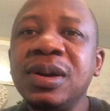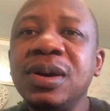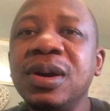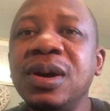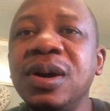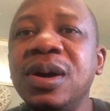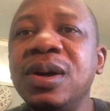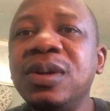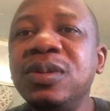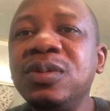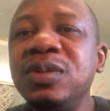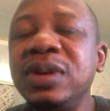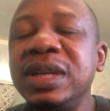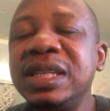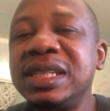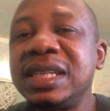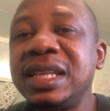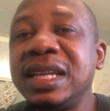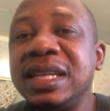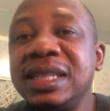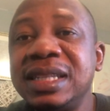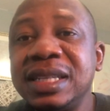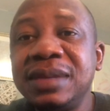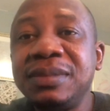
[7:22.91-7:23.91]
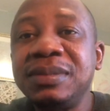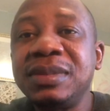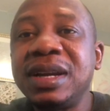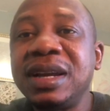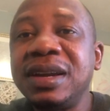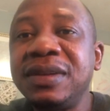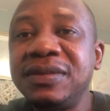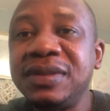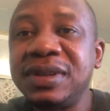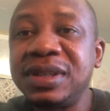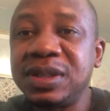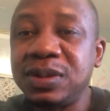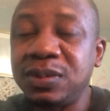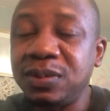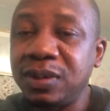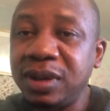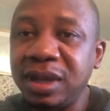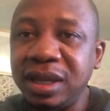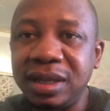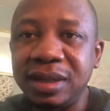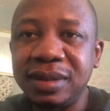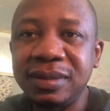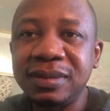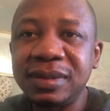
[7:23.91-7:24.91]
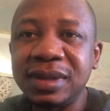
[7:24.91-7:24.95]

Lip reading: Always let him have his way.